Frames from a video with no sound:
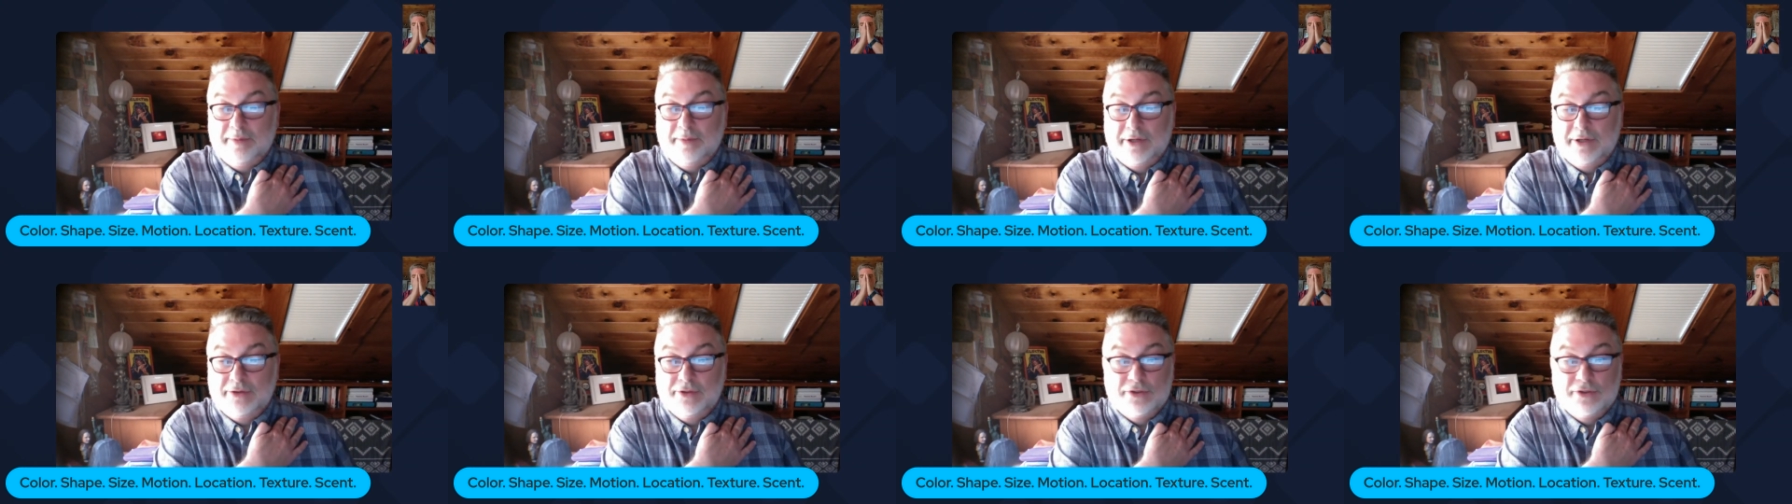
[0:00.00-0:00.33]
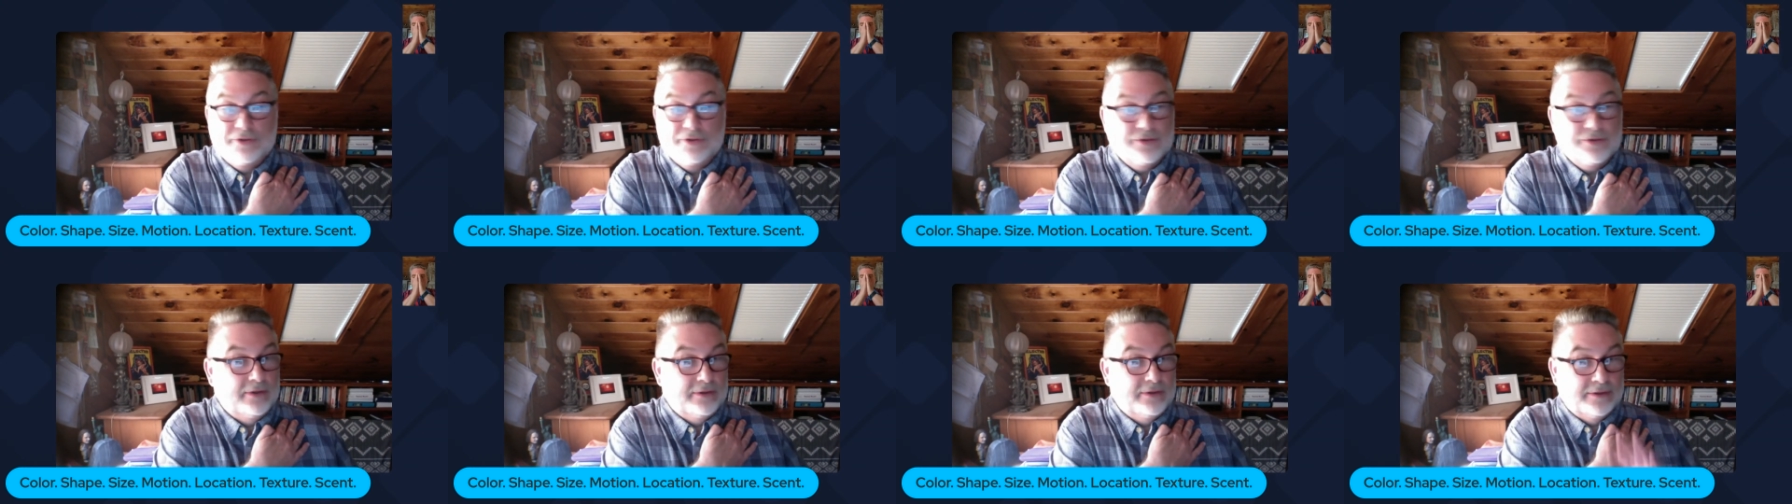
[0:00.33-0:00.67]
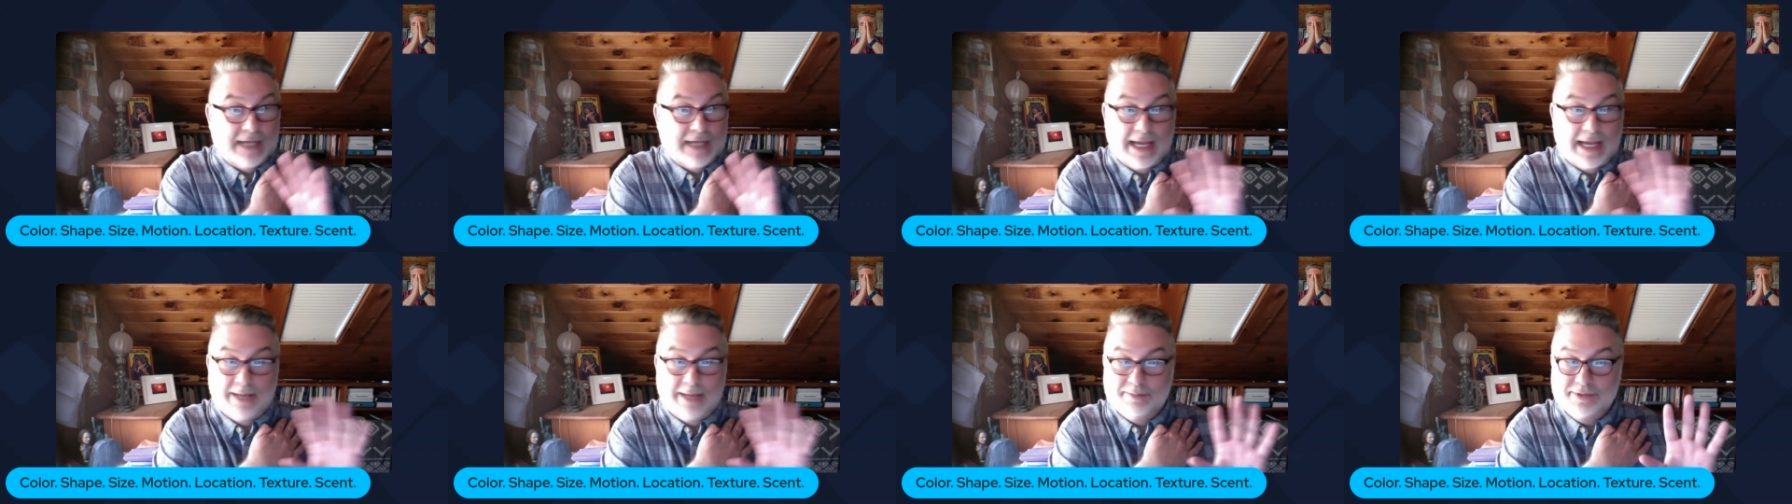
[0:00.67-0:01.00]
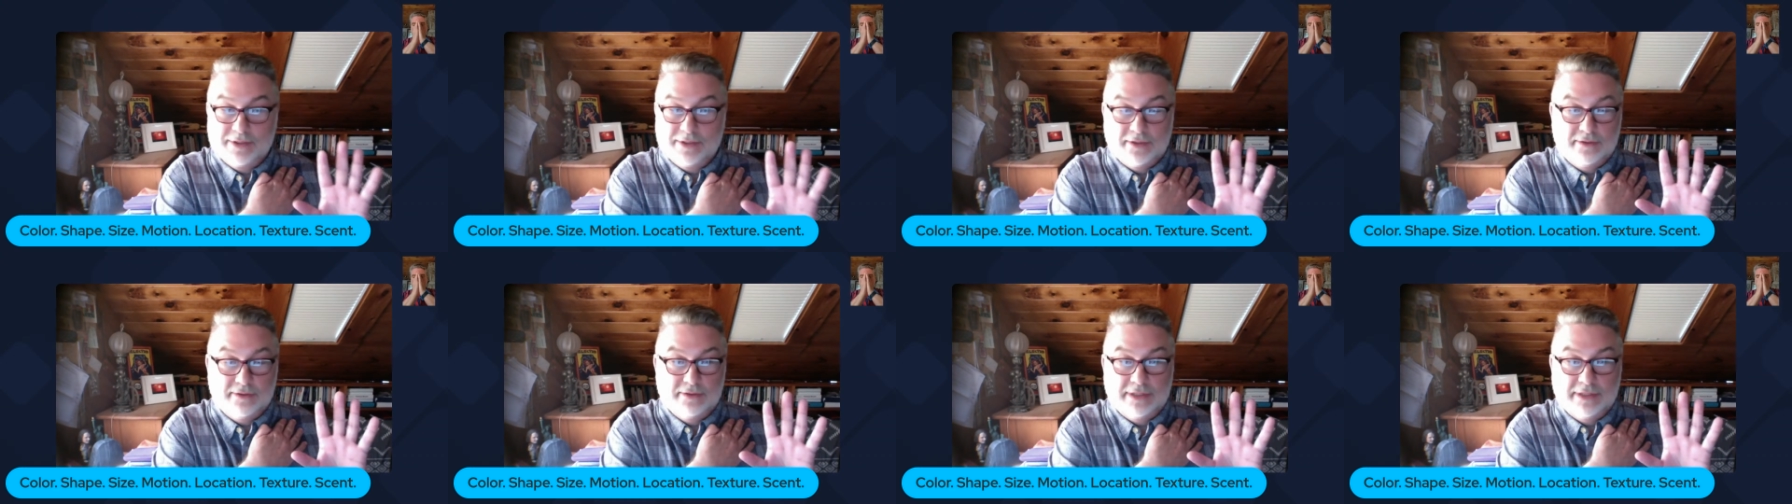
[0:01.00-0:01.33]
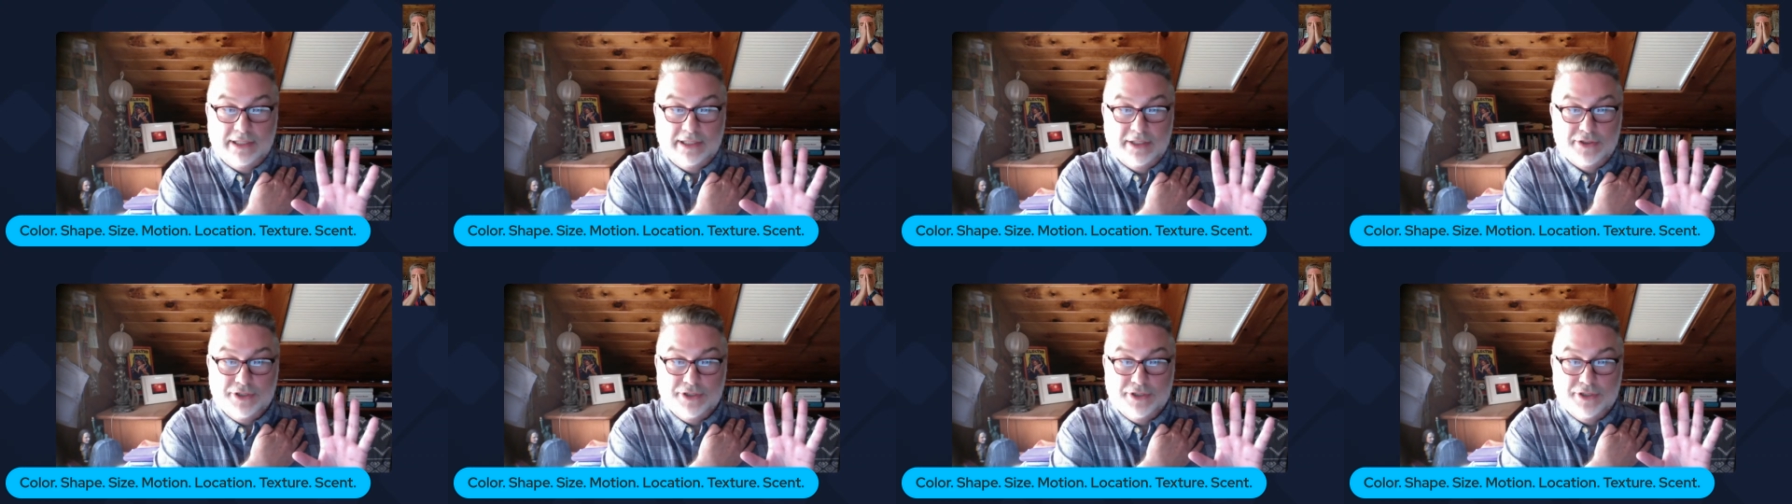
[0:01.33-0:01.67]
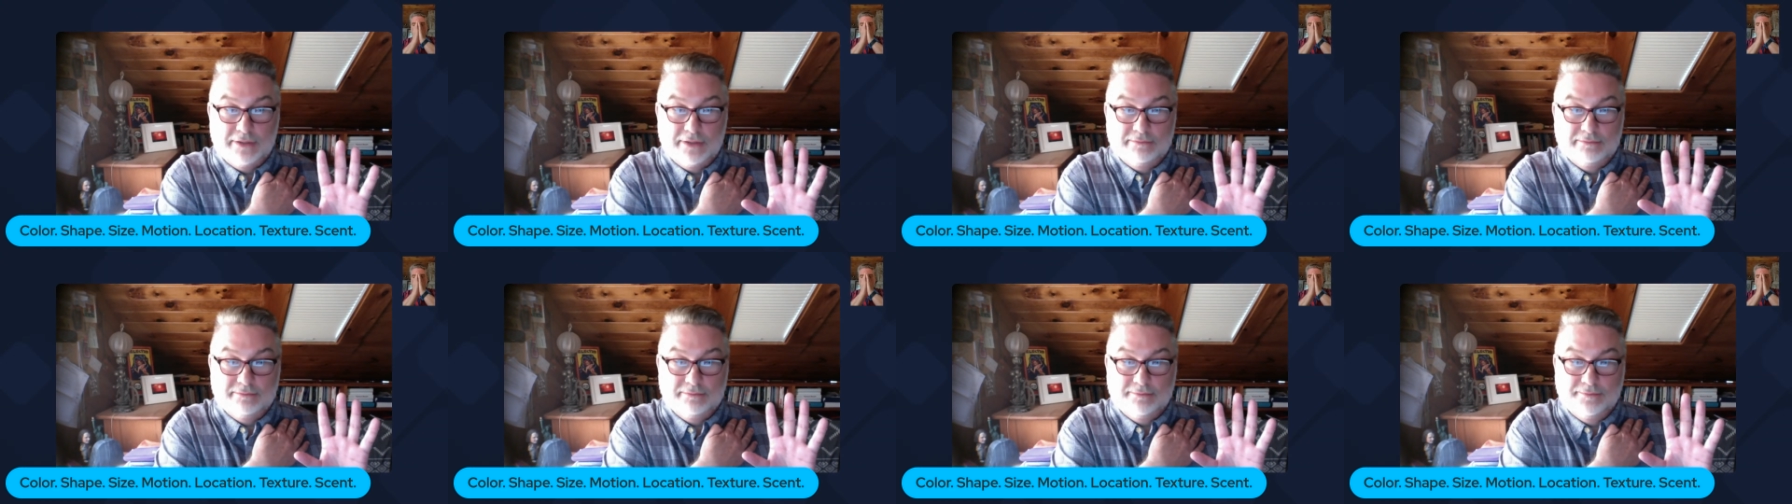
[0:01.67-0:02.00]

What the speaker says: here on your shoulder, absolutely legit.